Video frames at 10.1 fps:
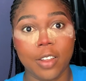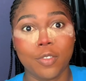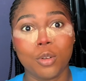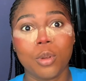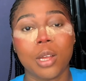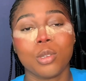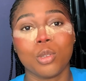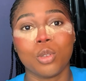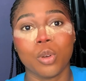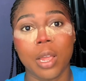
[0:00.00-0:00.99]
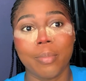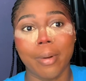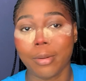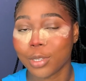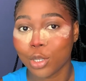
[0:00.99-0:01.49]
If you don't know how to do your
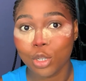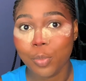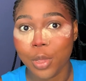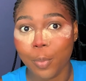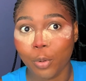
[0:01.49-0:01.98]
eyebrows, it shouldn't be a